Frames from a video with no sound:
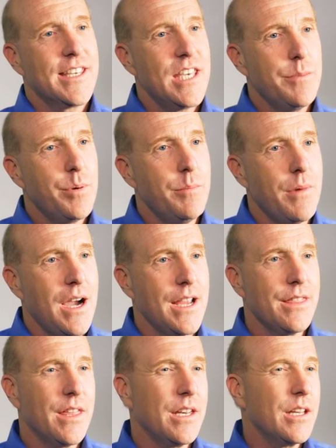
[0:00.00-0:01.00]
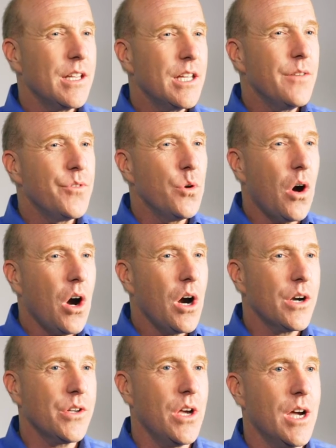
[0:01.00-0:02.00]
Keep in mind that if you
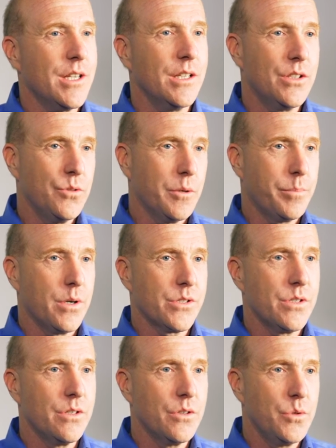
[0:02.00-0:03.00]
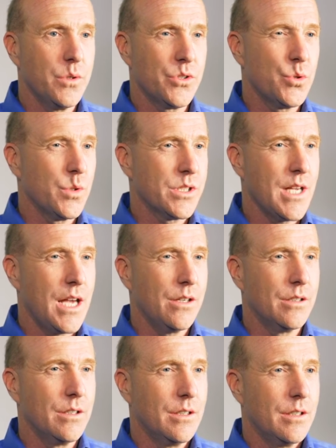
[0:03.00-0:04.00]
are talking to a person who is
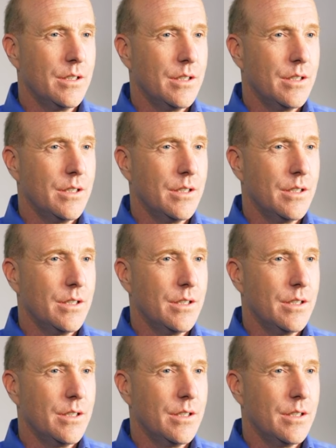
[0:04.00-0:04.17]
suicidal,